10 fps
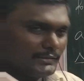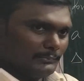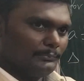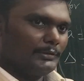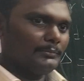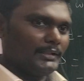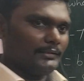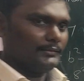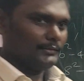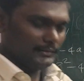simple,
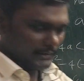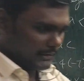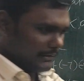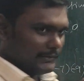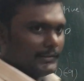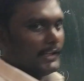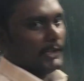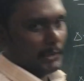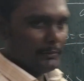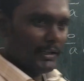man. Del is
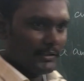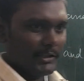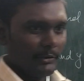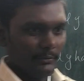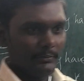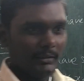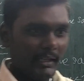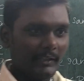negative or 0.